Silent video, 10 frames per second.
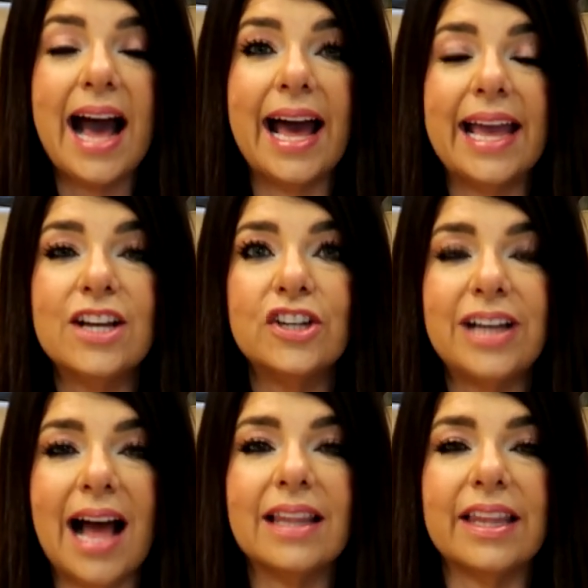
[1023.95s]
I
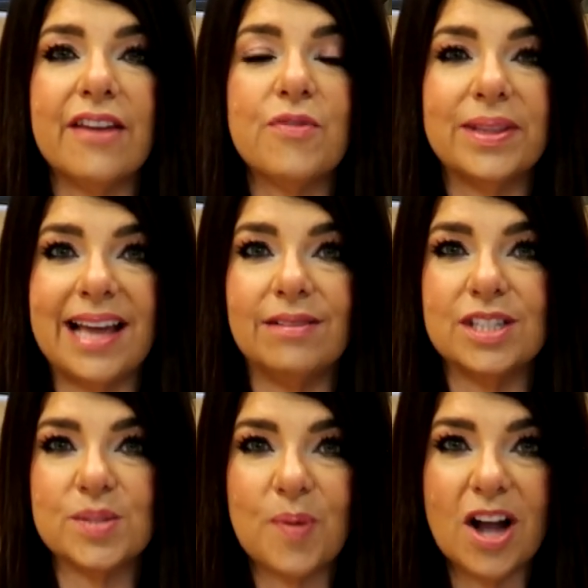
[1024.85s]
could not live without
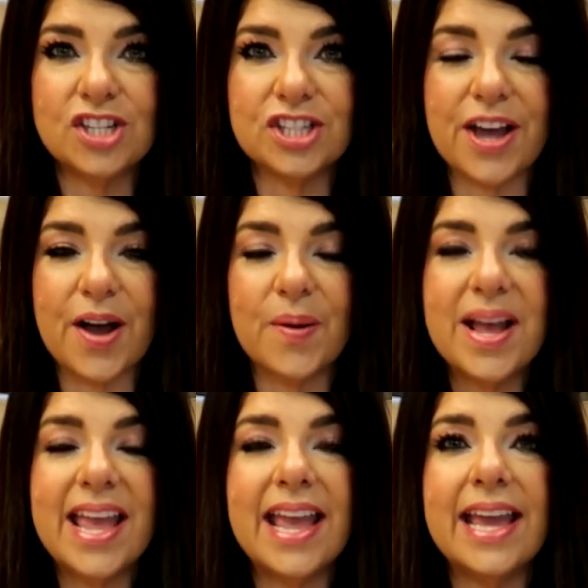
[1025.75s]
this brush though.
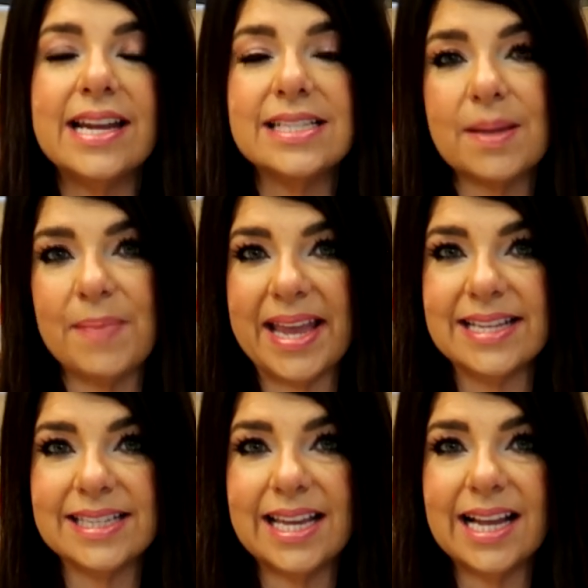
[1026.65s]
It is
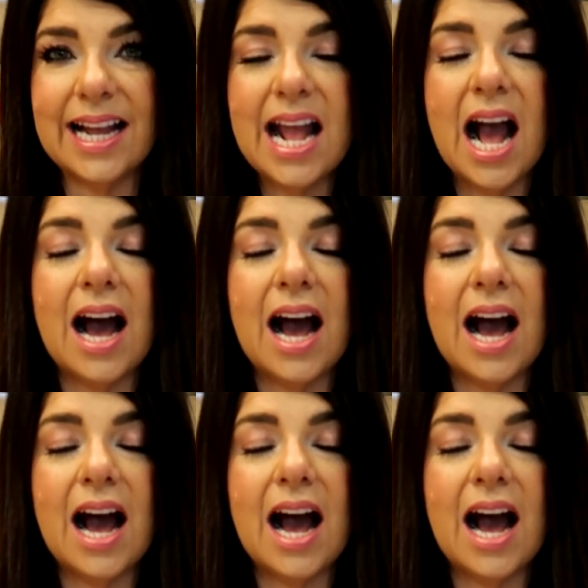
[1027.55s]
amazing.